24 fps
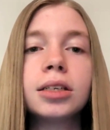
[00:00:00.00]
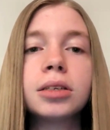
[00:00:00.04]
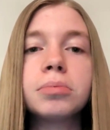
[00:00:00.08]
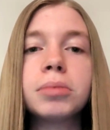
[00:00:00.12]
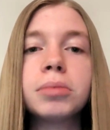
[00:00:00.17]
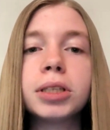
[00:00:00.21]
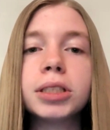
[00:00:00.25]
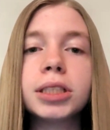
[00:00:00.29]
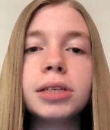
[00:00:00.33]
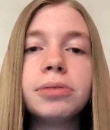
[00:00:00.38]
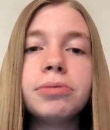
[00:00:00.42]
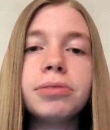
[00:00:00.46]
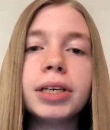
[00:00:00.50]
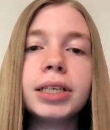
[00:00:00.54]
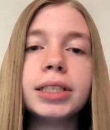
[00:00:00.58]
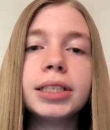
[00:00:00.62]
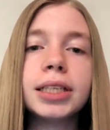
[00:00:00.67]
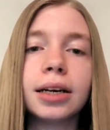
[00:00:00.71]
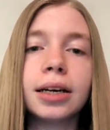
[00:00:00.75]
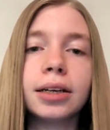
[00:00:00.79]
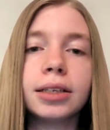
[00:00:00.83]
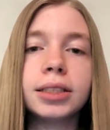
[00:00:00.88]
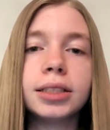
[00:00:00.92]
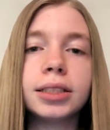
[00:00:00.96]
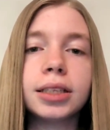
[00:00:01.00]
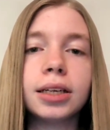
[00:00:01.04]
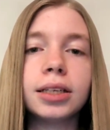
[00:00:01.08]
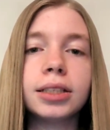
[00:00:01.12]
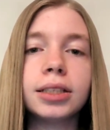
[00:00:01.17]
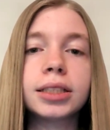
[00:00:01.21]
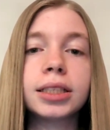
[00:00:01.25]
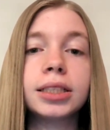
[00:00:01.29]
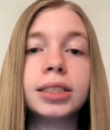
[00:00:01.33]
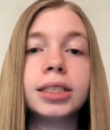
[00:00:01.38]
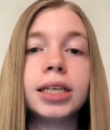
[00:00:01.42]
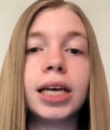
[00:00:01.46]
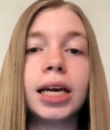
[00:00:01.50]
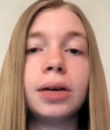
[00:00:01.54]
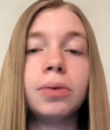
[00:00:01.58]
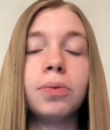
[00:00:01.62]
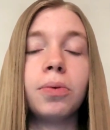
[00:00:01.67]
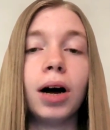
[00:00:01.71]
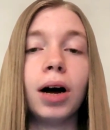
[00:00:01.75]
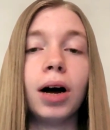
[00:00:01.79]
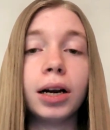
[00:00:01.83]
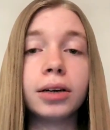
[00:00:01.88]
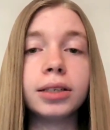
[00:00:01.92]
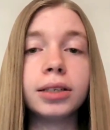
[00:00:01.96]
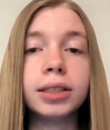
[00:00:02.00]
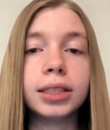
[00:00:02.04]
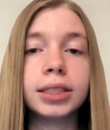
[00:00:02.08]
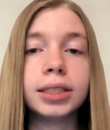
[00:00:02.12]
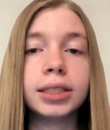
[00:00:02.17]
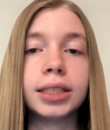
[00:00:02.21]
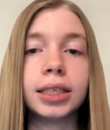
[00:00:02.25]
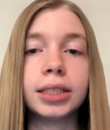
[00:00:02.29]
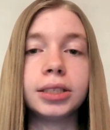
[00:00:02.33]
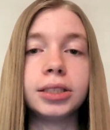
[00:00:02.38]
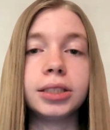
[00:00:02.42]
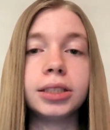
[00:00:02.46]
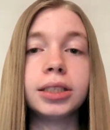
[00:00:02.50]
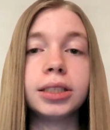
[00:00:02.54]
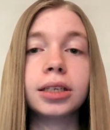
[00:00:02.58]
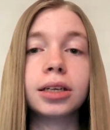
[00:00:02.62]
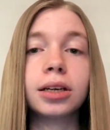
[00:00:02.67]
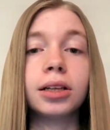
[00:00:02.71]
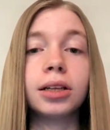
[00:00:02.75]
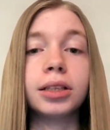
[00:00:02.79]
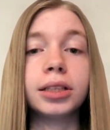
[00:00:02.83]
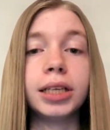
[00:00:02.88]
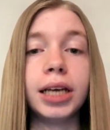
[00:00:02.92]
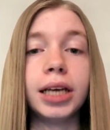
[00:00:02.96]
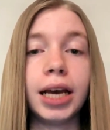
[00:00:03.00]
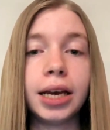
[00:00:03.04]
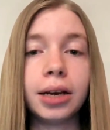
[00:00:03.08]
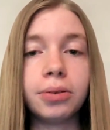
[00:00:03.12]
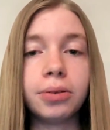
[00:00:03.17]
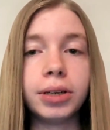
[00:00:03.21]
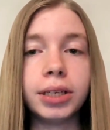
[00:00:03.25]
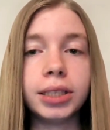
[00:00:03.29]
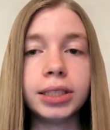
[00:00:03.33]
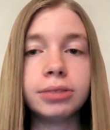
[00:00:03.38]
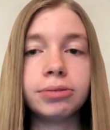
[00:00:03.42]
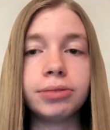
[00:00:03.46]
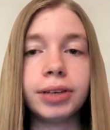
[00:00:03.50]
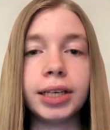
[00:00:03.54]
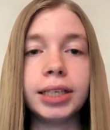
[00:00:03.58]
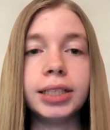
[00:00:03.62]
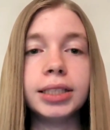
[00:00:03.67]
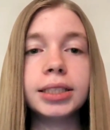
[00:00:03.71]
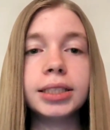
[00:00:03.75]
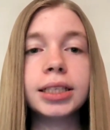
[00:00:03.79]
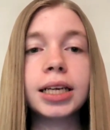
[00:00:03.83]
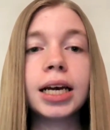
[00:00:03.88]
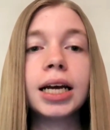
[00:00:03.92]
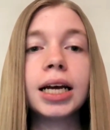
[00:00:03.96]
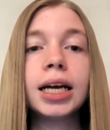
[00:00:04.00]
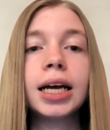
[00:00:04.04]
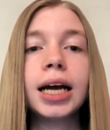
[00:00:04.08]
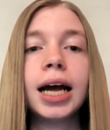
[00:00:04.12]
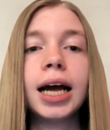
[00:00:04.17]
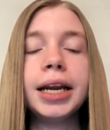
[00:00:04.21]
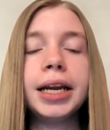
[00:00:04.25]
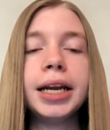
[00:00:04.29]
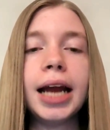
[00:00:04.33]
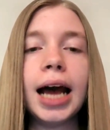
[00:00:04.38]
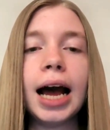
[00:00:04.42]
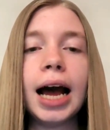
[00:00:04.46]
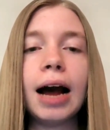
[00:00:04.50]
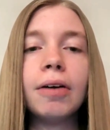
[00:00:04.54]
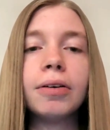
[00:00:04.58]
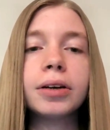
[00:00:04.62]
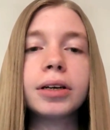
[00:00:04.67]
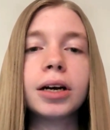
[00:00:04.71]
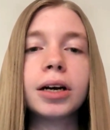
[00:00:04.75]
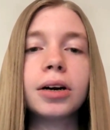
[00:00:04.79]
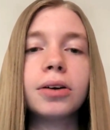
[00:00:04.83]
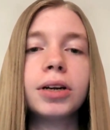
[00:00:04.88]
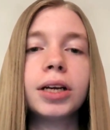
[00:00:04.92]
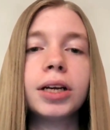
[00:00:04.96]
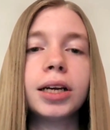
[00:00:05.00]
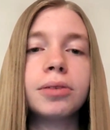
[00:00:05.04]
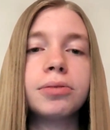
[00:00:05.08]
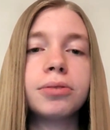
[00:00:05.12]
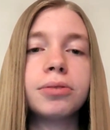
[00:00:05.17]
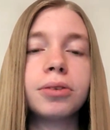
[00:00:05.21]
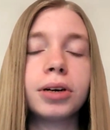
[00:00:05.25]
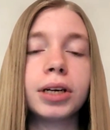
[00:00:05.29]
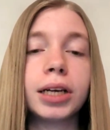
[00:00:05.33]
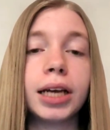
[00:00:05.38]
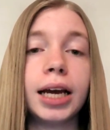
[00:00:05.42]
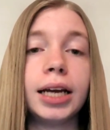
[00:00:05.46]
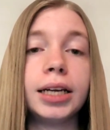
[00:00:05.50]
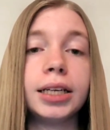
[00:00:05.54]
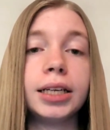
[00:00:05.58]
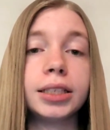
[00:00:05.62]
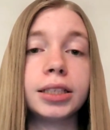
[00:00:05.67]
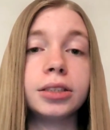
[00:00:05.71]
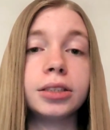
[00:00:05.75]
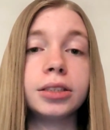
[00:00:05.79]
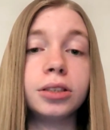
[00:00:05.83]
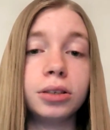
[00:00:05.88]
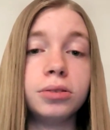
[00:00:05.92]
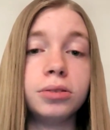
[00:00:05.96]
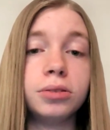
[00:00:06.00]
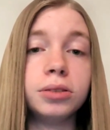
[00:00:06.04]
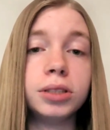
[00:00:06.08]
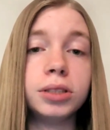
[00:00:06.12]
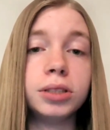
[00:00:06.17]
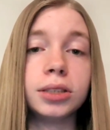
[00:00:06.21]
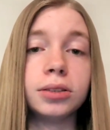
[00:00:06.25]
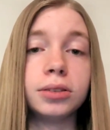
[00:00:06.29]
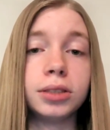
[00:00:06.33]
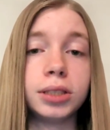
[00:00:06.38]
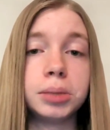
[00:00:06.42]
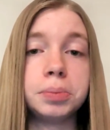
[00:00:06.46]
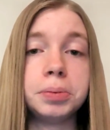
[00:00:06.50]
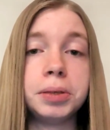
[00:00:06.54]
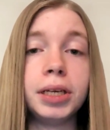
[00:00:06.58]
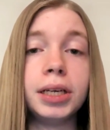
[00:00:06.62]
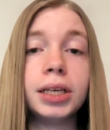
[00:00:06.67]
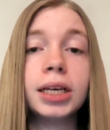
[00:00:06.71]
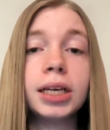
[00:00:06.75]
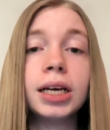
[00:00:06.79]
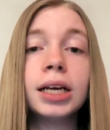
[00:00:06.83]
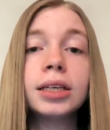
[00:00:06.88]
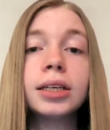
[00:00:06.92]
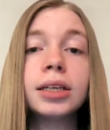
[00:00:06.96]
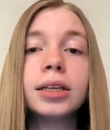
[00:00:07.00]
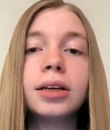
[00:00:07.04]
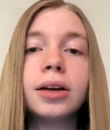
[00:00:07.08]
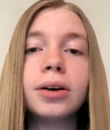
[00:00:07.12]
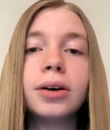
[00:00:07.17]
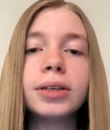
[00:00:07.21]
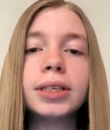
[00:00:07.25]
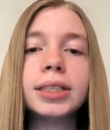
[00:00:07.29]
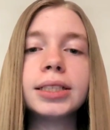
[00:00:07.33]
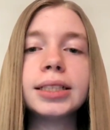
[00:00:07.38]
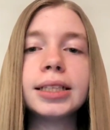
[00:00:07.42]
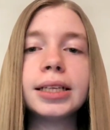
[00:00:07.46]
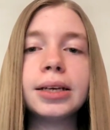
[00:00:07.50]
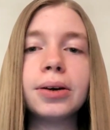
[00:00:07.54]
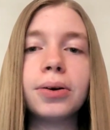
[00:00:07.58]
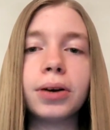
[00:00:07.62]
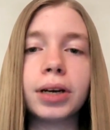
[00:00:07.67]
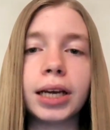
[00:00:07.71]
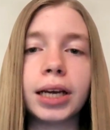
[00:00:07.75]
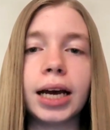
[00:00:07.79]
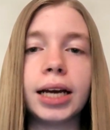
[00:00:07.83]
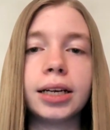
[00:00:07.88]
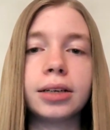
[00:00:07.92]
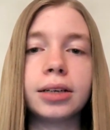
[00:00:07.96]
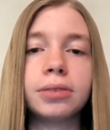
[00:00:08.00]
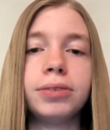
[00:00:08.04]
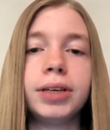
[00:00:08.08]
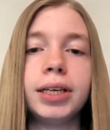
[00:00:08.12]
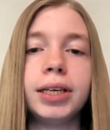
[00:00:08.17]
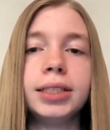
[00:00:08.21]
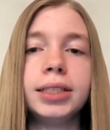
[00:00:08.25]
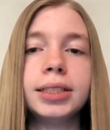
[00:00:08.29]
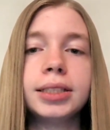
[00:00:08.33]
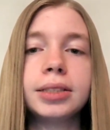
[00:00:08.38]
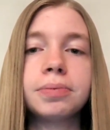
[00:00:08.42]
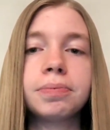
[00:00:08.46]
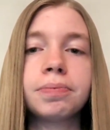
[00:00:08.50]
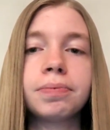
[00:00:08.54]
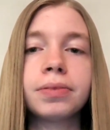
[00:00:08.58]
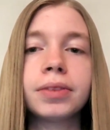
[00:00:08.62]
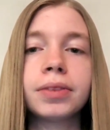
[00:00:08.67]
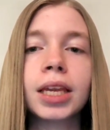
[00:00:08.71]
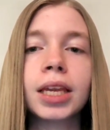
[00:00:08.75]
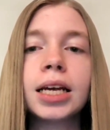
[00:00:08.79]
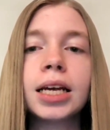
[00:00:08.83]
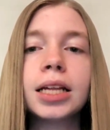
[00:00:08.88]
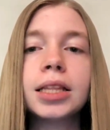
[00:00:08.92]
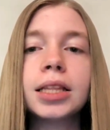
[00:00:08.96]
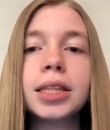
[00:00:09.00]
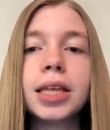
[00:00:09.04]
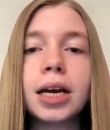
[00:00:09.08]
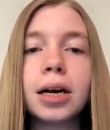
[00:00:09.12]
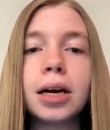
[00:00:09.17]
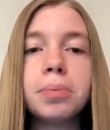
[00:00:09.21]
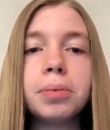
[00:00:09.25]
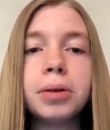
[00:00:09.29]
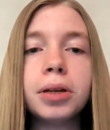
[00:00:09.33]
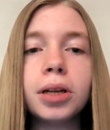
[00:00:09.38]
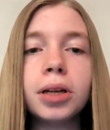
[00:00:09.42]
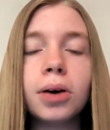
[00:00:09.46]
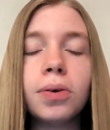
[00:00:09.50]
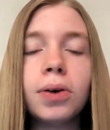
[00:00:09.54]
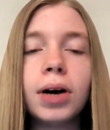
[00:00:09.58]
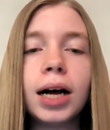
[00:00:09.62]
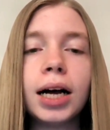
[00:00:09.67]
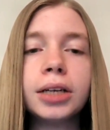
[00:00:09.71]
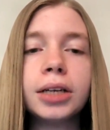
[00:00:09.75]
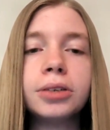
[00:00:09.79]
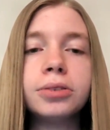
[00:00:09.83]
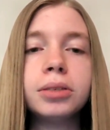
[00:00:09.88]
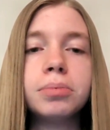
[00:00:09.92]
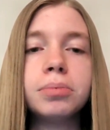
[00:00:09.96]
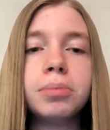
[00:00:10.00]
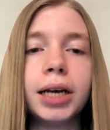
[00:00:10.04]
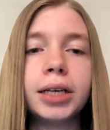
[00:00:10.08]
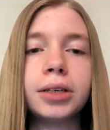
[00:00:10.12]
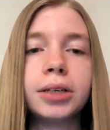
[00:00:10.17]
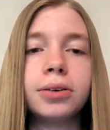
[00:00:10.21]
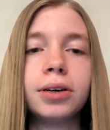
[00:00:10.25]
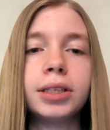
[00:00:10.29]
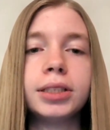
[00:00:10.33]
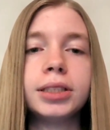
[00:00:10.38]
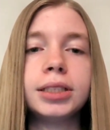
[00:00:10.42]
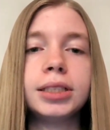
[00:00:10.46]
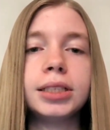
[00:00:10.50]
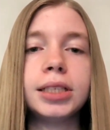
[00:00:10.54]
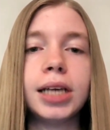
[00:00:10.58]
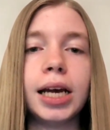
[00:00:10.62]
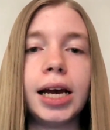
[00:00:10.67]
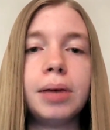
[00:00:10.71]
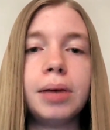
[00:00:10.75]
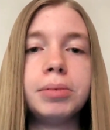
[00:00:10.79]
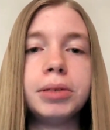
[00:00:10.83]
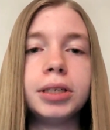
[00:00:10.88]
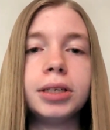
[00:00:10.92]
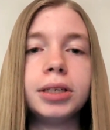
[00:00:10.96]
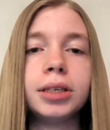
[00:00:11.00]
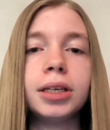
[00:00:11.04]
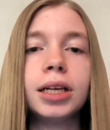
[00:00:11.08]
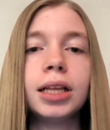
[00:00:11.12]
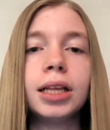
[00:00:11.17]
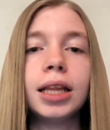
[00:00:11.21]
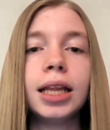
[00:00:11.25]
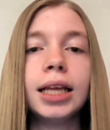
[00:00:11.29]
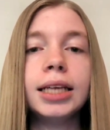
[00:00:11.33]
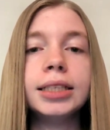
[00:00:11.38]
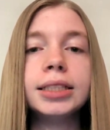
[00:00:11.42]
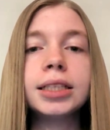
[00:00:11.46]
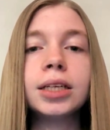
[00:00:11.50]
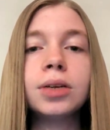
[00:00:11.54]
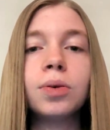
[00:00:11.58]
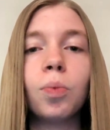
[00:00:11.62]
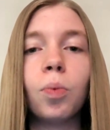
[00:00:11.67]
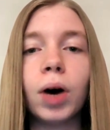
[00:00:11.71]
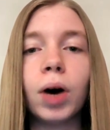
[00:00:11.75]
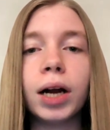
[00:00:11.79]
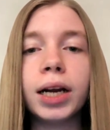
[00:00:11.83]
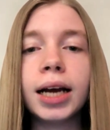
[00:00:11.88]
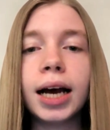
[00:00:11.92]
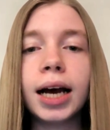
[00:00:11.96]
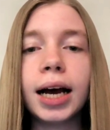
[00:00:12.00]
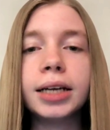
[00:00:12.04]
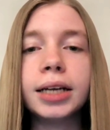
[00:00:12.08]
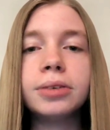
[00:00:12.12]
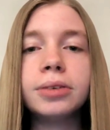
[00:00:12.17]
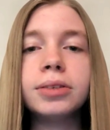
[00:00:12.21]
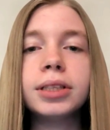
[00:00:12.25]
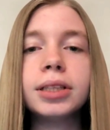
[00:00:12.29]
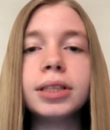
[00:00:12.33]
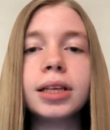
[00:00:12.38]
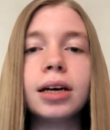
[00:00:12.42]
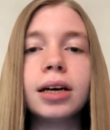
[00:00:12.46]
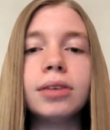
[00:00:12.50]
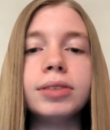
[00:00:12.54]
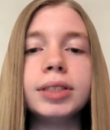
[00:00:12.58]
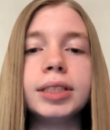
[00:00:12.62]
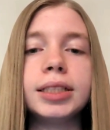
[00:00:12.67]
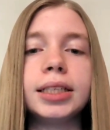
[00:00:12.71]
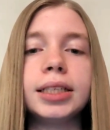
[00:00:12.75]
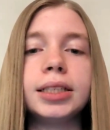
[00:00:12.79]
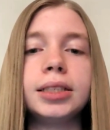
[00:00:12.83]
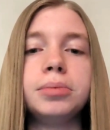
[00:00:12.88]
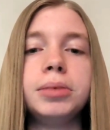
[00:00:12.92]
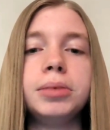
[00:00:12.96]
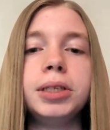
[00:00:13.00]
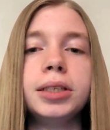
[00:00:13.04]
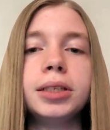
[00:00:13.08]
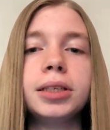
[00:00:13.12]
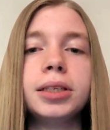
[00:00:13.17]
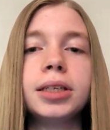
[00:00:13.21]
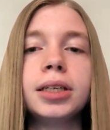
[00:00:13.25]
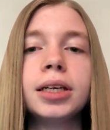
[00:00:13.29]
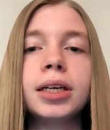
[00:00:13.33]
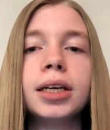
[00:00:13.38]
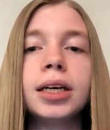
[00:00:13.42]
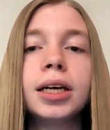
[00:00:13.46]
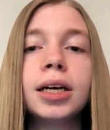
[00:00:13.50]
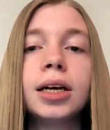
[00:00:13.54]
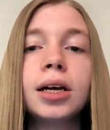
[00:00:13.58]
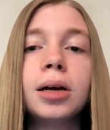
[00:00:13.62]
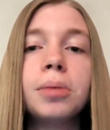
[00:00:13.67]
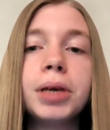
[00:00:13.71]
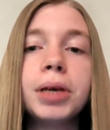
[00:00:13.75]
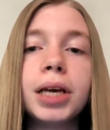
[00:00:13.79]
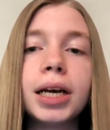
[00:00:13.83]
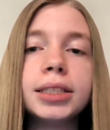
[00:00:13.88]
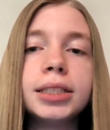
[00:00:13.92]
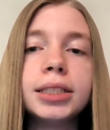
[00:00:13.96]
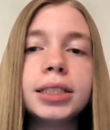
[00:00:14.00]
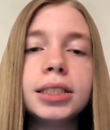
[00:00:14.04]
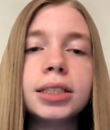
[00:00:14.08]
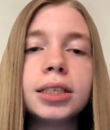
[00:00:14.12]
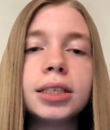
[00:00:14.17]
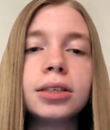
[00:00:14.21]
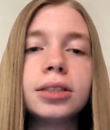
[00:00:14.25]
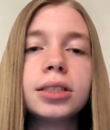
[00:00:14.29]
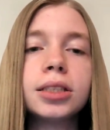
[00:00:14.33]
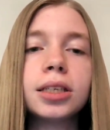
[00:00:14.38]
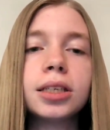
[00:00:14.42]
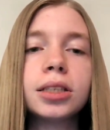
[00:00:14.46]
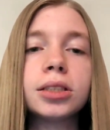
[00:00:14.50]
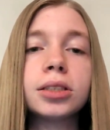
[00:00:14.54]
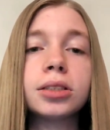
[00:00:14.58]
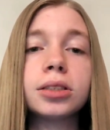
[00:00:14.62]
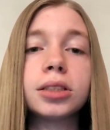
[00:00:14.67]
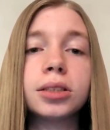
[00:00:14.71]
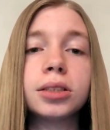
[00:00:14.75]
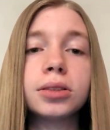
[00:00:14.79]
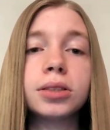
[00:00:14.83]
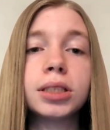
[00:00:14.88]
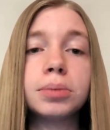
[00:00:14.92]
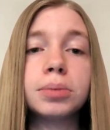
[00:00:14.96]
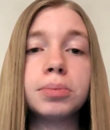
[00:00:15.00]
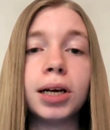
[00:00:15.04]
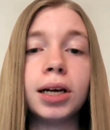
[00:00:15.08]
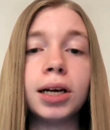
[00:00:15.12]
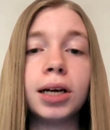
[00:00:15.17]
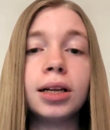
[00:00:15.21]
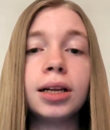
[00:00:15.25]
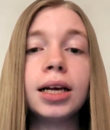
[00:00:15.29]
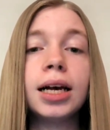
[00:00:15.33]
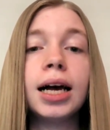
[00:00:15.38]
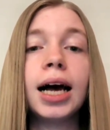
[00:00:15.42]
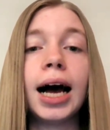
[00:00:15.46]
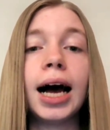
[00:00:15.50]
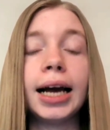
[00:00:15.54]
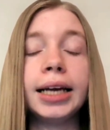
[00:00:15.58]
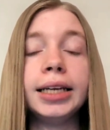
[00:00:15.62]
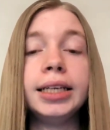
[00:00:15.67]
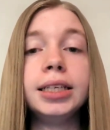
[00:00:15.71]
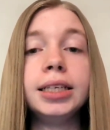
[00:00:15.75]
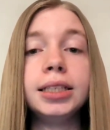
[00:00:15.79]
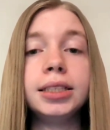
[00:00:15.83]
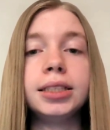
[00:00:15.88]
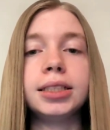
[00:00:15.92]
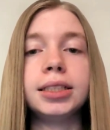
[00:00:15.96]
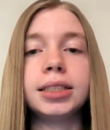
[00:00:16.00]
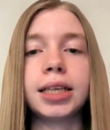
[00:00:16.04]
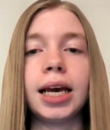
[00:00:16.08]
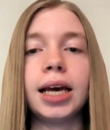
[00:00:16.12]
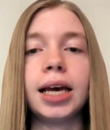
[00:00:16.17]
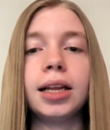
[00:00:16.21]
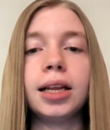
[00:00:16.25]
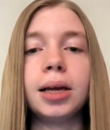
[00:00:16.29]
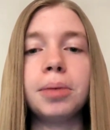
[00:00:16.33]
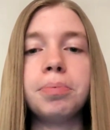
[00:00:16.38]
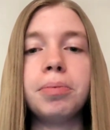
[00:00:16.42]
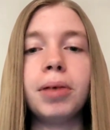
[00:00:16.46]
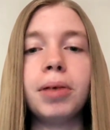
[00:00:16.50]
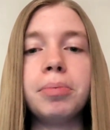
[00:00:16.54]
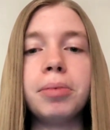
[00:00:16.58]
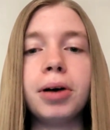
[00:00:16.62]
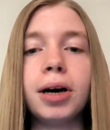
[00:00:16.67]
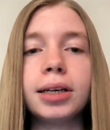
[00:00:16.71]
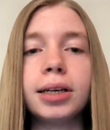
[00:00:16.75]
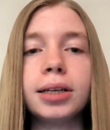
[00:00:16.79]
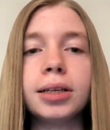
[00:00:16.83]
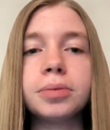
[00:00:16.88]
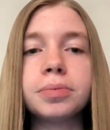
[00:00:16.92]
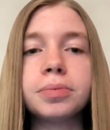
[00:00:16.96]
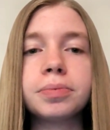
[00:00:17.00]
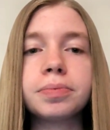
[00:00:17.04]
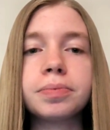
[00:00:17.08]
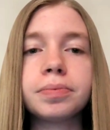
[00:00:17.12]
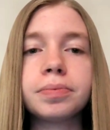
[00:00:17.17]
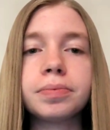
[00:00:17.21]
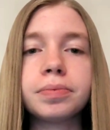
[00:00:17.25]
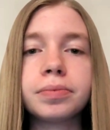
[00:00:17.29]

Multi-phase aerosols contain water in the center, called the aqueous phase, and an outer coating of organic goo, so to speak, known as the organic phase. They are below 100 microns in diameter, less than 1/100th of a centimeter. Because these aerosols are so small, I needed to scale up my model.